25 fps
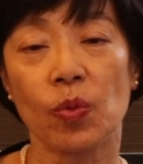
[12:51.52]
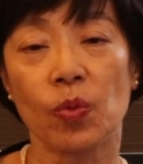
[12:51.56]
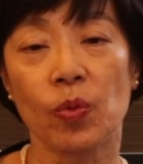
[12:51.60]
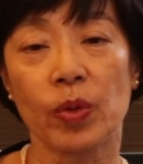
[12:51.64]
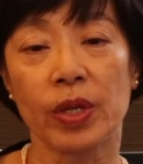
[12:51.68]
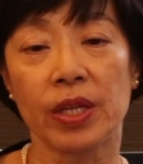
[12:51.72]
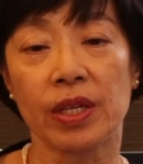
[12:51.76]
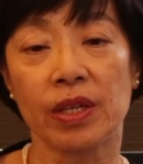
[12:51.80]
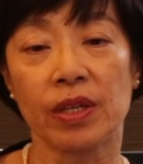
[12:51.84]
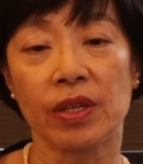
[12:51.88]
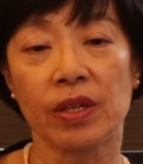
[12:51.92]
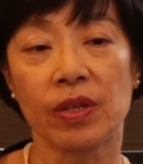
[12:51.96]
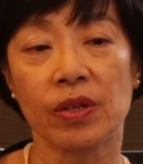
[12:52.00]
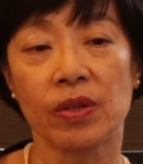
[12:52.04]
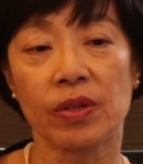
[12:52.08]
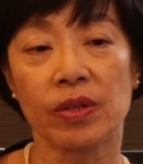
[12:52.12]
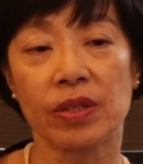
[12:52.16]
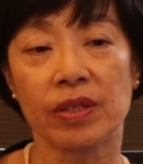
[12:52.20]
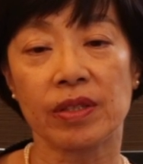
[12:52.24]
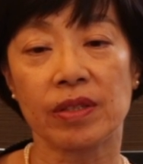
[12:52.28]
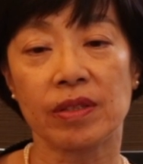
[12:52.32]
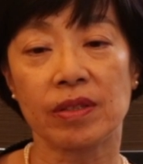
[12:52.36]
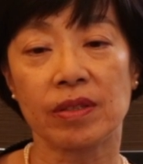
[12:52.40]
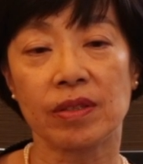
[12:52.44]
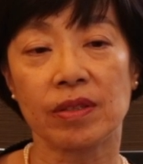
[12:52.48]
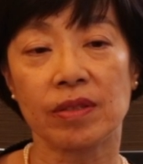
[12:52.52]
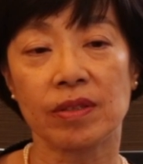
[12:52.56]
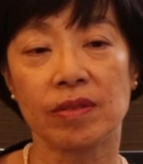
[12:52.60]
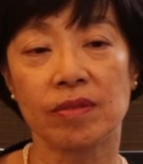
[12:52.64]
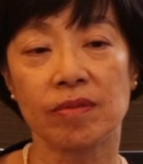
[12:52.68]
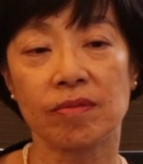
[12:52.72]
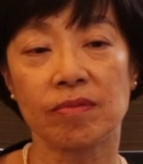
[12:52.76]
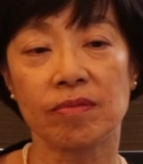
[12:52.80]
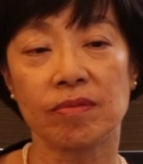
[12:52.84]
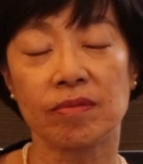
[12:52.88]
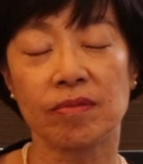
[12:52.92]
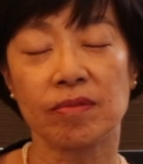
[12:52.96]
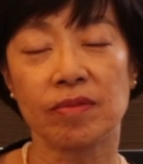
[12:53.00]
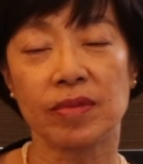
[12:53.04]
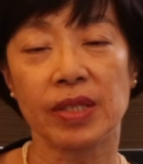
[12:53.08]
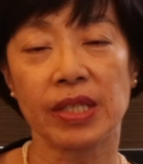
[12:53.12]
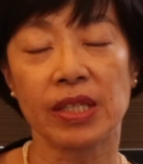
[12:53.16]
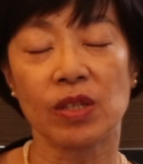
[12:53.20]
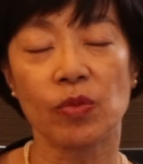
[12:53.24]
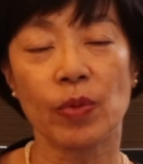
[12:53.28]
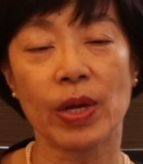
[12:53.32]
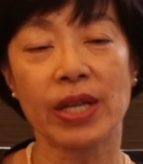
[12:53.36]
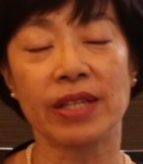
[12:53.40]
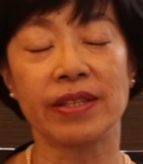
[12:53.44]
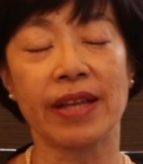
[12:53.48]
we,
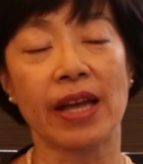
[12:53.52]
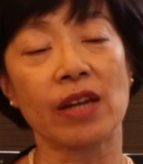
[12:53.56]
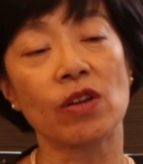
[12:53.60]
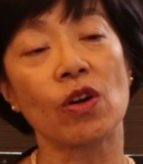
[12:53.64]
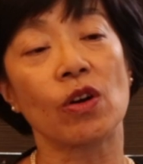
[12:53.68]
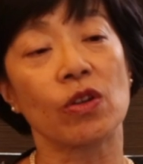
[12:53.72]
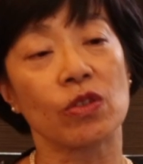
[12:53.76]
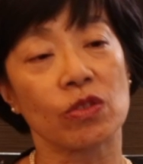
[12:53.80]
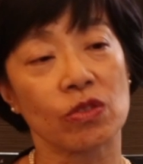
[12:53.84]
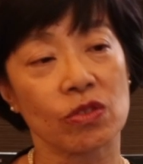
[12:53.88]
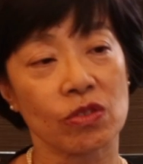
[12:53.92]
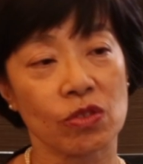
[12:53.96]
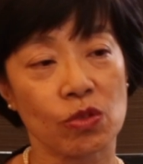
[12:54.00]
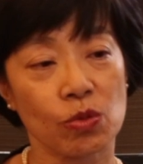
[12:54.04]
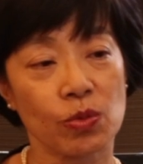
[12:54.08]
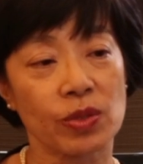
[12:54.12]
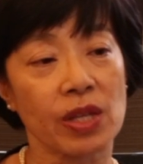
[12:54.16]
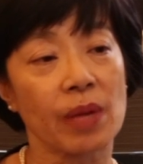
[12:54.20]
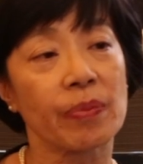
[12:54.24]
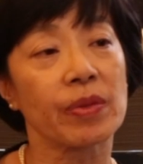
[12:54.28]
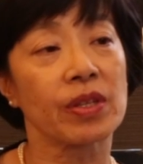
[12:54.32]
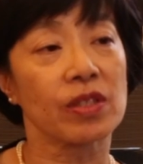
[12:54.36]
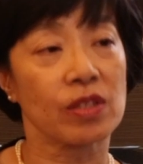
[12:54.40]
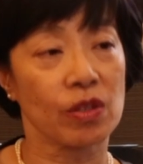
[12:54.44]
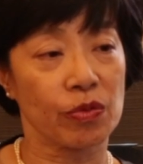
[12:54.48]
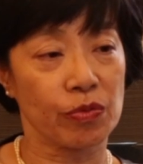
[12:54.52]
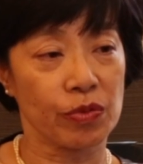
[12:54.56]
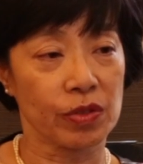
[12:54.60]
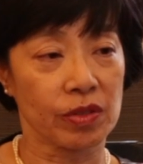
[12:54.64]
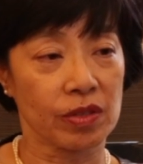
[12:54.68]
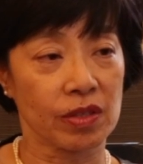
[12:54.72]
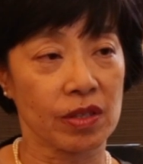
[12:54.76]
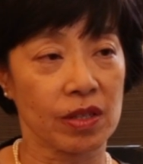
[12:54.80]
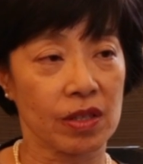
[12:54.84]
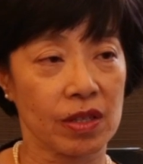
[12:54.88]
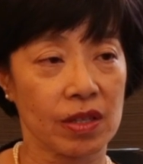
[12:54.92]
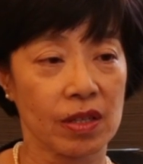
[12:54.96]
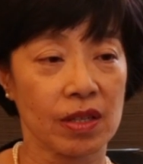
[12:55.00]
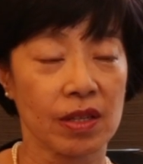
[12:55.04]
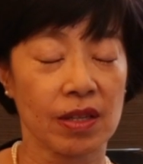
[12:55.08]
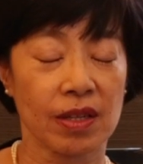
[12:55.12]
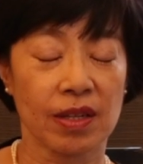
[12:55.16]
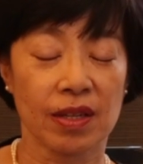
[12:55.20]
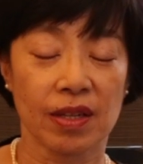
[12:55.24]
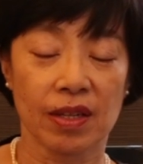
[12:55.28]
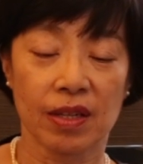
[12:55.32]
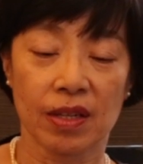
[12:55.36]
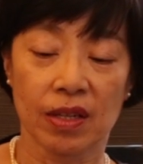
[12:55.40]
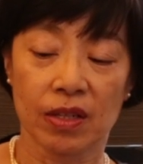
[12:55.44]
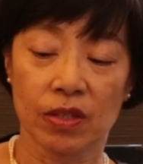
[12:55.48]
in a way, dare not do something different.
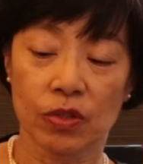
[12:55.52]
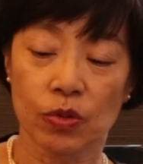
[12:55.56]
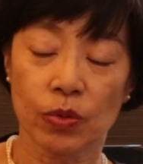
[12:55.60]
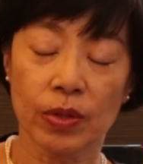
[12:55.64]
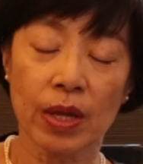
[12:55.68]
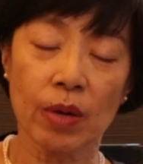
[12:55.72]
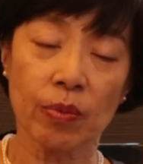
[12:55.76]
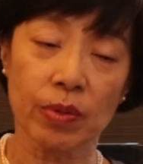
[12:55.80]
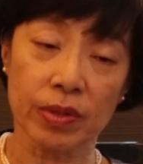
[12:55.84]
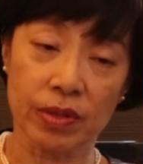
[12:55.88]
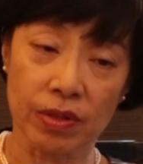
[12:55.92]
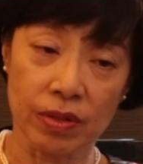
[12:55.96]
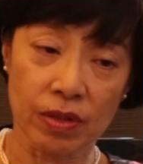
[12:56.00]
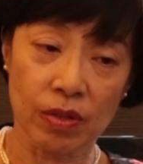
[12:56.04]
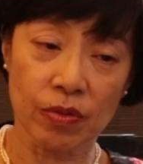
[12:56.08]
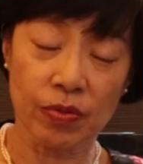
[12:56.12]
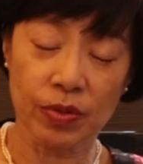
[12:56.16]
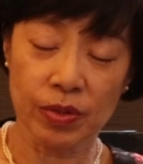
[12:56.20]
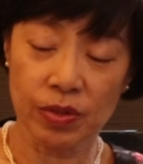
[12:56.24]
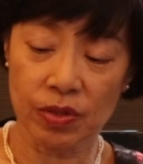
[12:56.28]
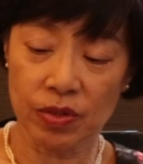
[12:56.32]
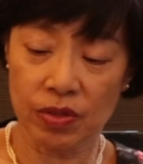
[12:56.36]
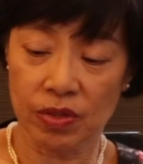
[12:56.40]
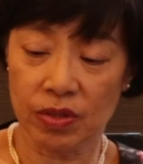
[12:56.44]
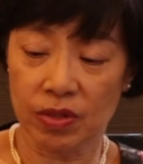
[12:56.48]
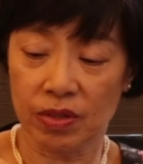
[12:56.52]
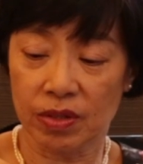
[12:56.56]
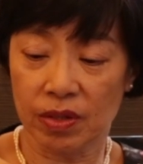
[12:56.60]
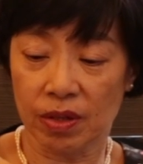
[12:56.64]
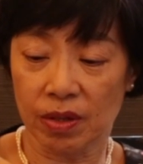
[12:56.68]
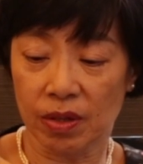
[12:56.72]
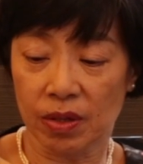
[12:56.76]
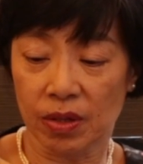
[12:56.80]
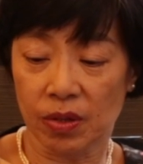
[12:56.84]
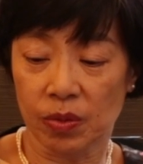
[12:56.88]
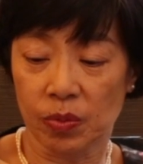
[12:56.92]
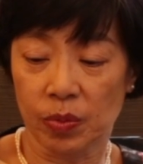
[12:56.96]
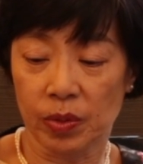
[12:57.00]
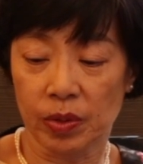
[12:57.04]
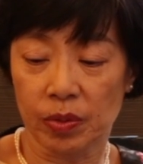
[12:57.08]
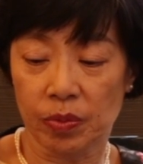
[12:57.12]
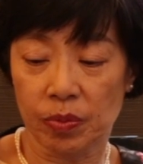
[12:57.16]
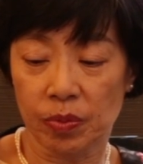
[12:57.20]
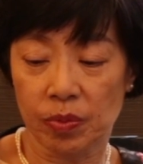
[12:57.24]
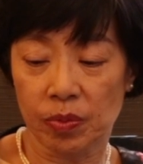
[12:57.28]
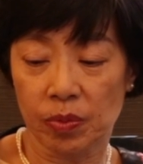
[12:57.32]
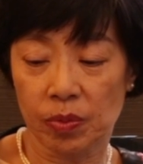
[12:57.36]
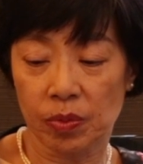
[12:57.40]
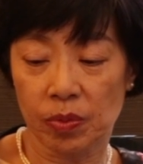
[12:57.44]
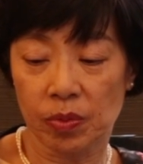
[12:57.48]
So that was the difference
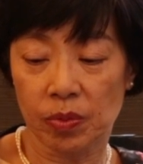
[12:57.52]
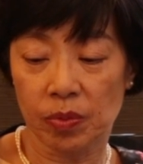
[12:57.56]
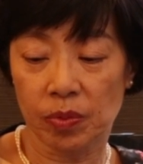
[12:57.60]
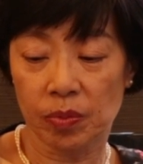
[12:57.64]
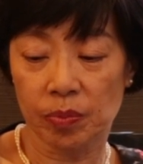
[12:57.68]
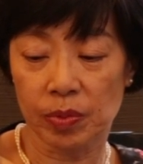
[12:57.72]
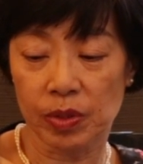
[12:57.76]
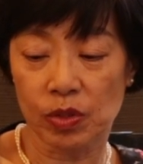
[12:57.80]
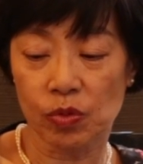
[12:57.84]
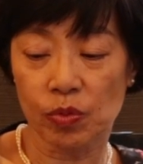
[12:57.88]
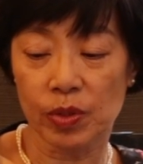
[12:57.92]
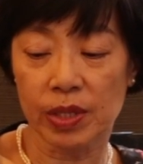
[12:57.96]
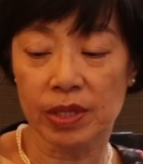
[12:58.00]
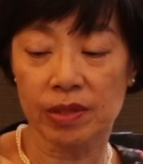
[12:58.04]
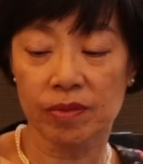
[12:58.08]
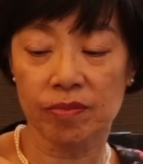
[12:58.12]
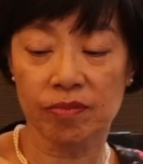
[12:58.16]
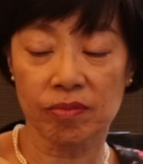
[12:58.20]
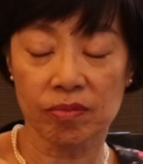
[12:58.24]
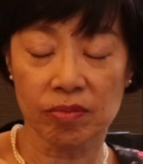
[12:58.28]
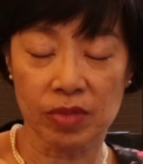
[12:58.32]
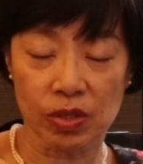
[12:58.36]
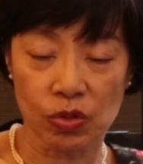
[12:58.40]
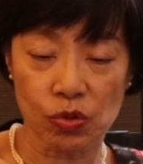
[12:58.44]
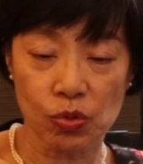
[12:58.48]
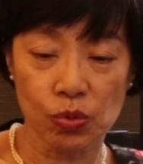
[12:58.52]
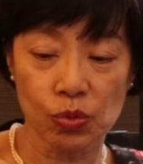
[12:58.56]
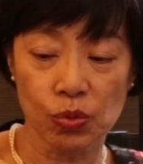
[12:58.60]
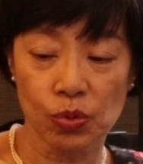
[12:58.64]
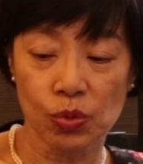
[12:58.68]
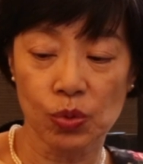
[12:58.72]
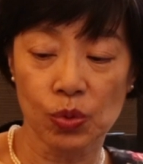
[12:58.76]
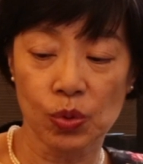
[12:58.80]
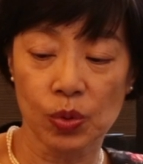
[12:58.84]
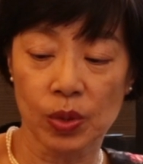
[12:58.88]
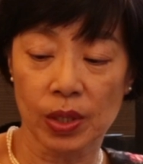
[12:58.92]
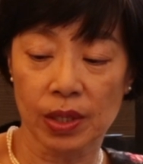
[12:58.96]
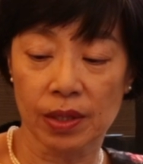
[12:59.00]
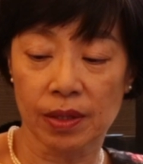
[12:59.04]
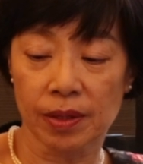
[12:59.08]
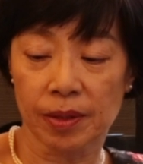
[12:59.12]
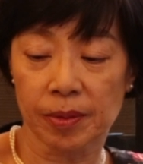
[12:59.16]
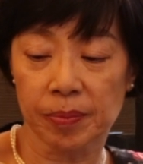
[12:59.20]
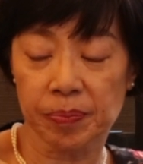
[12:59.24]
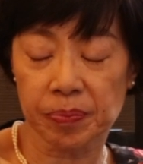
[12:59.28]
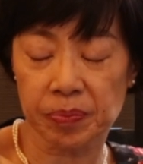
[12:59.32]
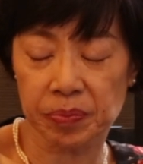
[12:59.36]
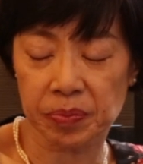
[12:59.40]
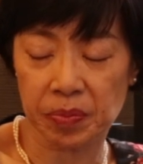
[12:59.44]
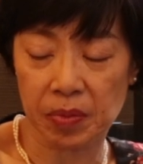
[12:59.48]
between the two
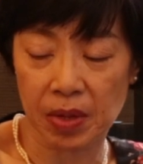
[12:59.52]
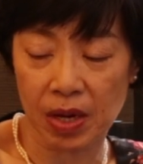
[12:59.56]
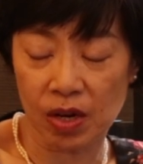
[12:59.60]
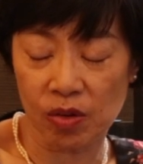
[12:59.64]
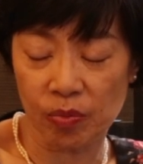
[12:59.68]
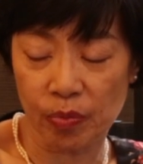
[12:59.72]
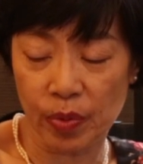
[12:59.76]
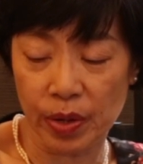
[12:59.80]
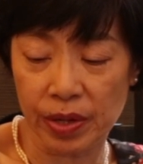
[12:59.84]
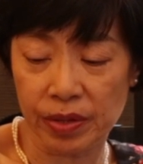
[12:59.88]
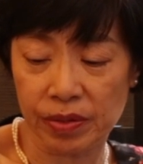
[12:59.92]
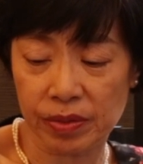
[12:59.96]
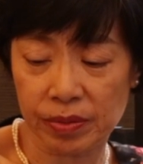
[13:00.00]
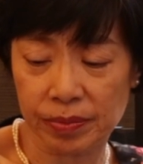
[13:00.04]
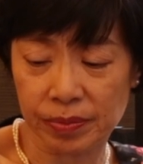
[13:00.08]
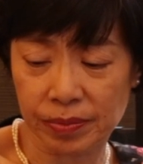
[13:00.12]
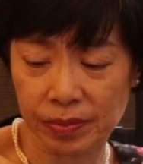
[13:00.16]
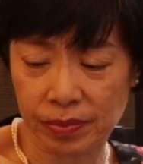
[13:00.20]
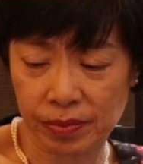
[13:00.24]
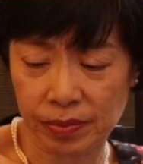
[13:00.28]
outbreaks.